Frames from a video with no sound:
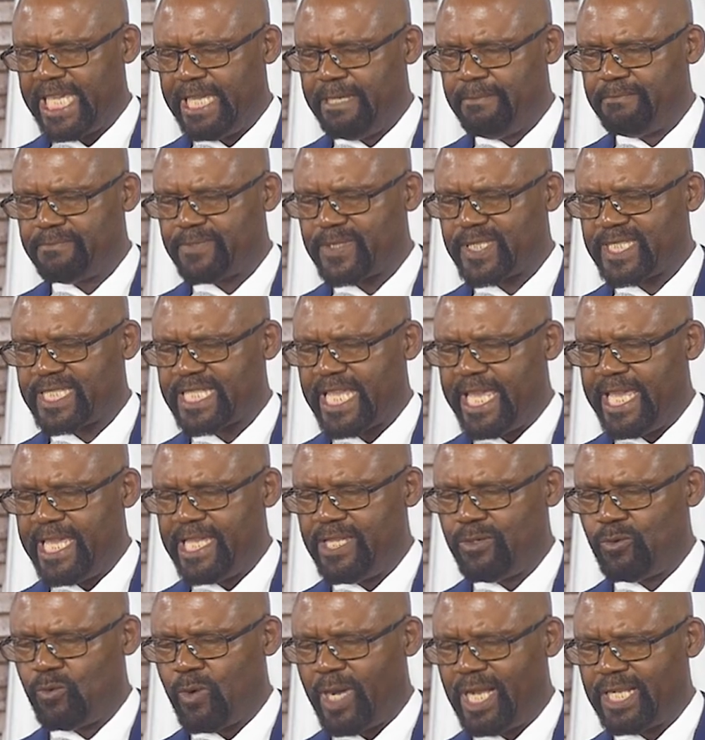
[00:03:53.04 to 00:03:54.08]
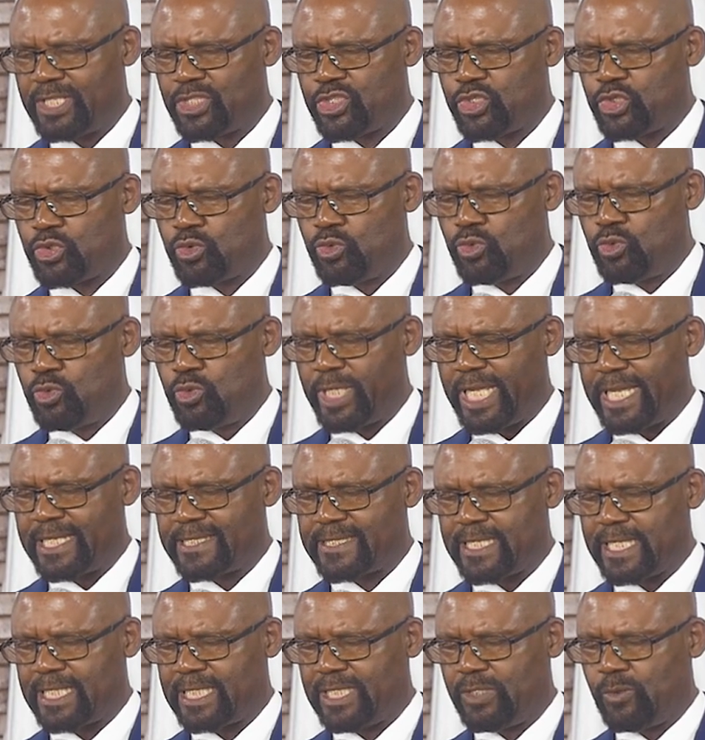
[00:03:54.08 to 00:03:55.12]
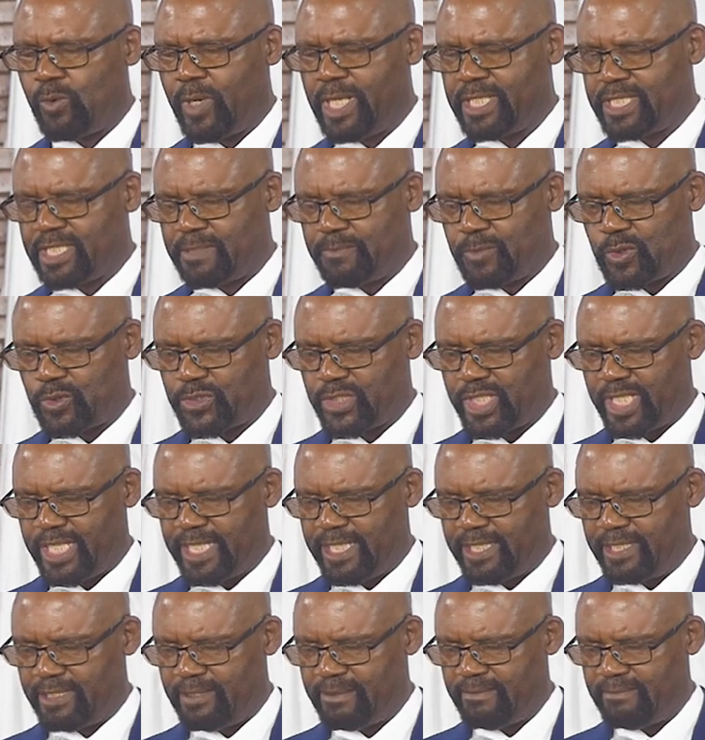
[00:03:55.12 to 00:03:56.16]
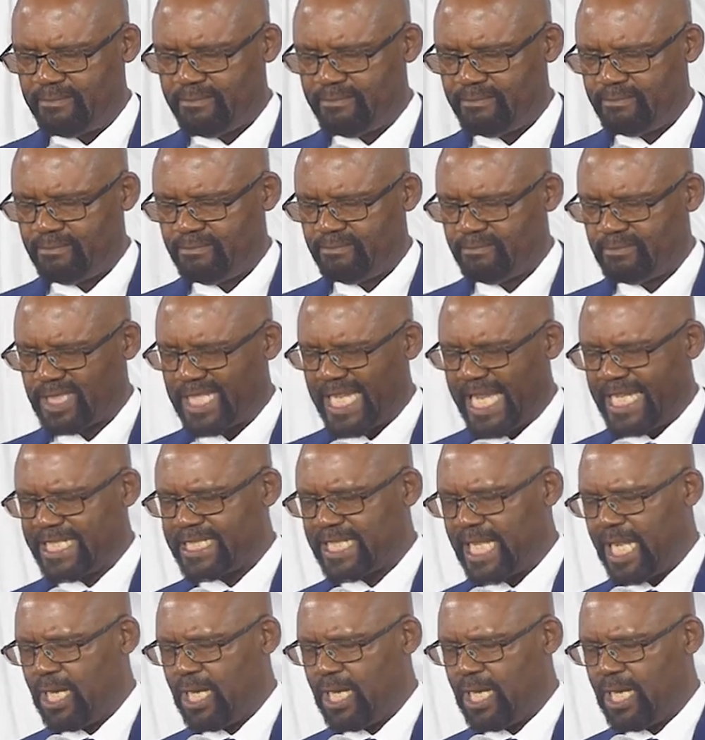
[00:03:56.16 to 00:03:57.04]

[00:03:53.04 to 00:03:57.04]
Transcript: him say what you exactly want him to say. Cut